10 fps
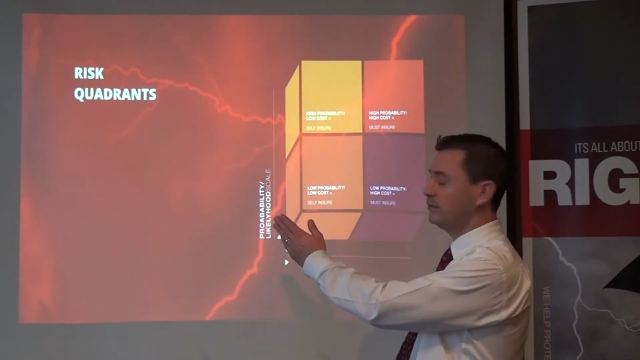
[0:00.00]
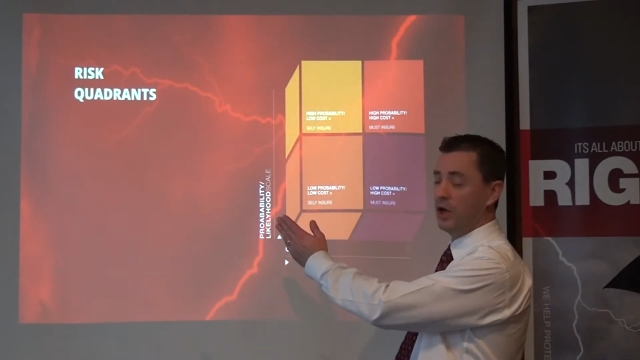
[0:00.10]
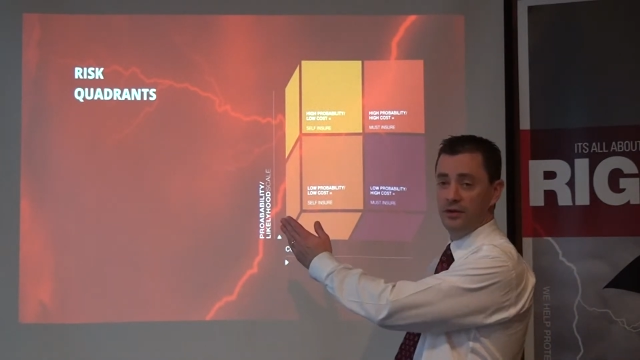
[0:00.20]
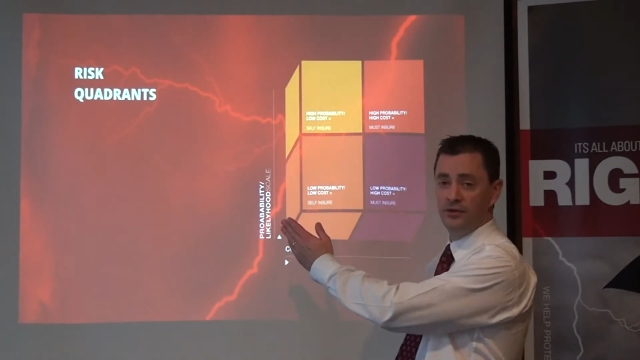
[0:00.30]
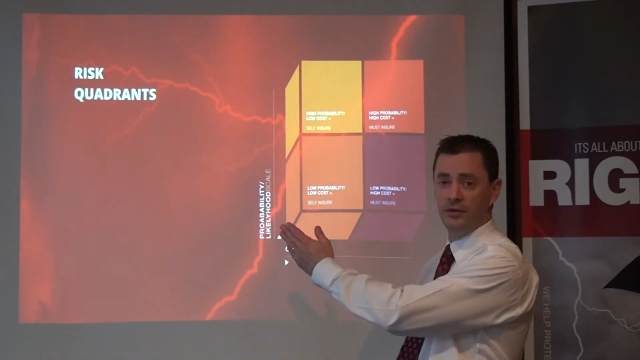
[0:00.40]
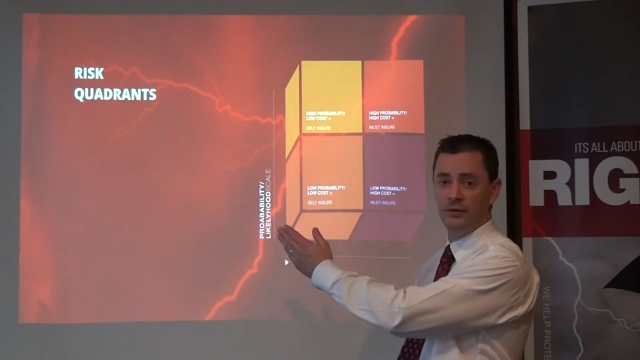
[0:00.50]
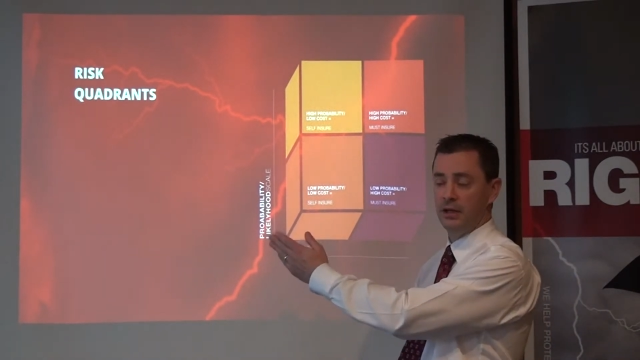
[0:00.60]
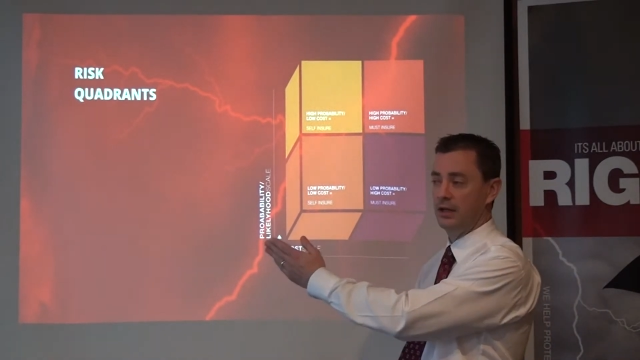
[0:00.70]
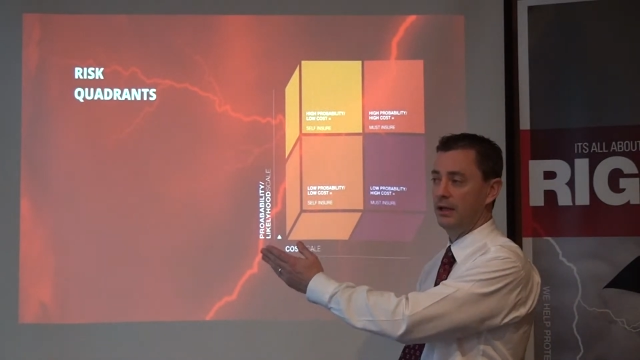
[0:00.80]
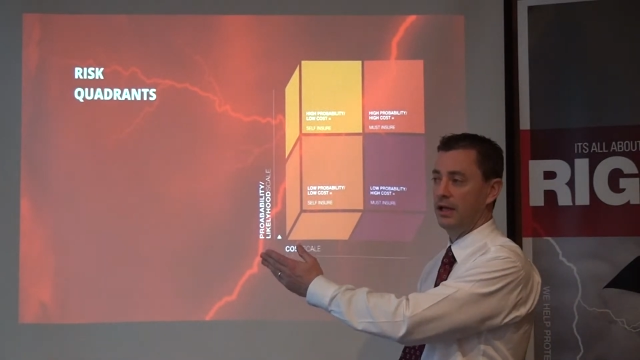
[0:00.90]
of loss
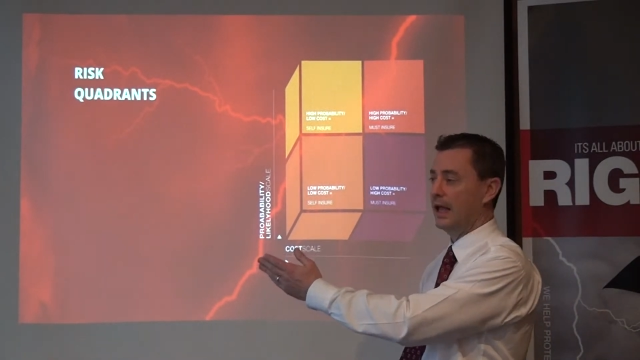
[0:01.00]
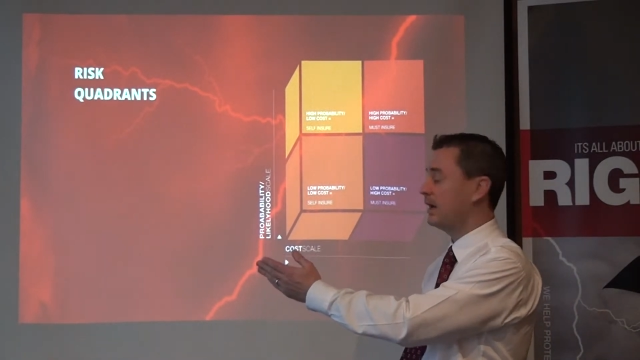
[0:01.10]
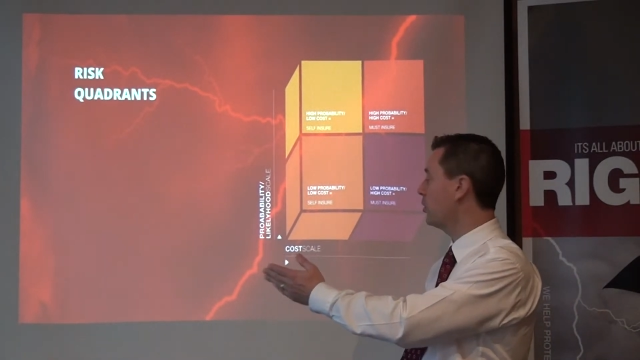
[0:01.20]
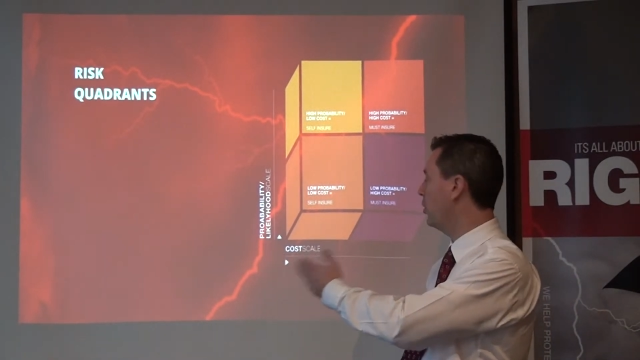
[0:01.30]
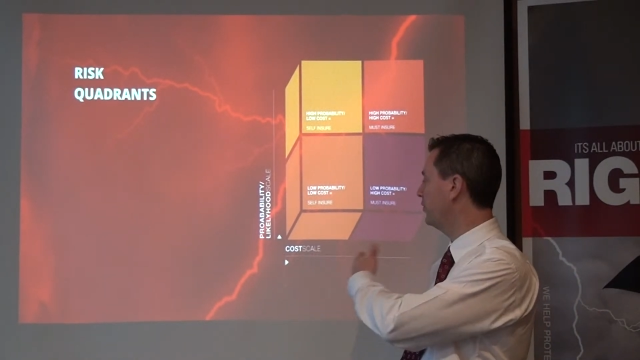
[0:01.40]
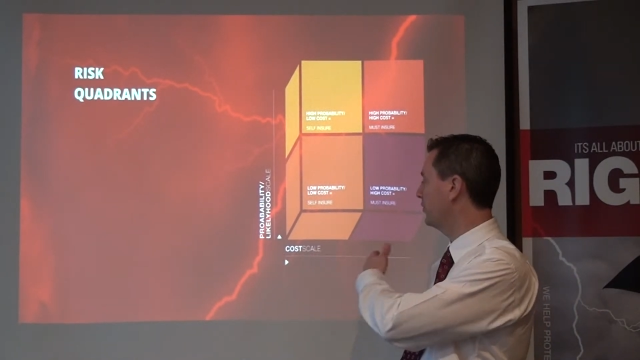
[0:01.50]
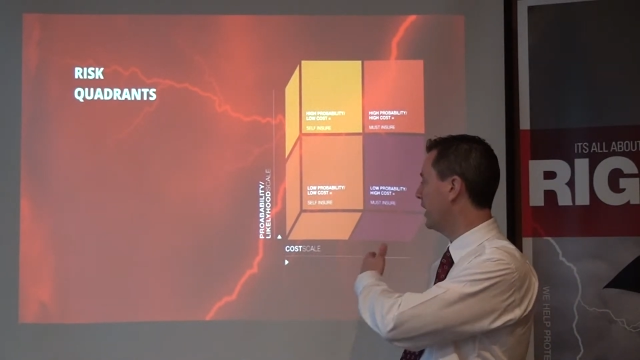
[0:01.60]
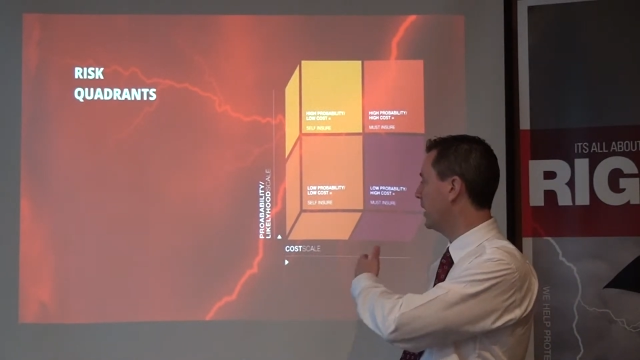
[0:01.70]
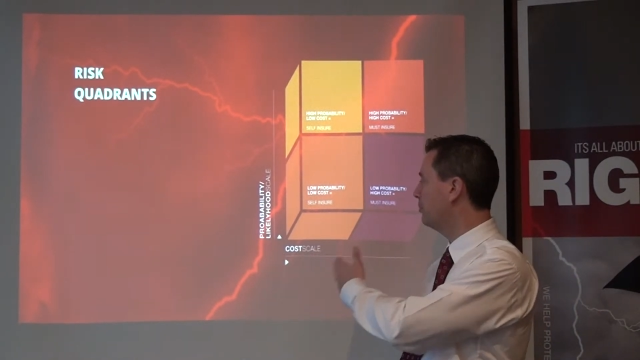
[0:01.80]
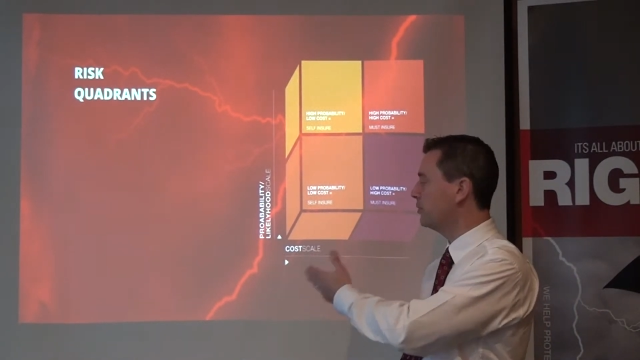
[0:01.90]
and a cost scale.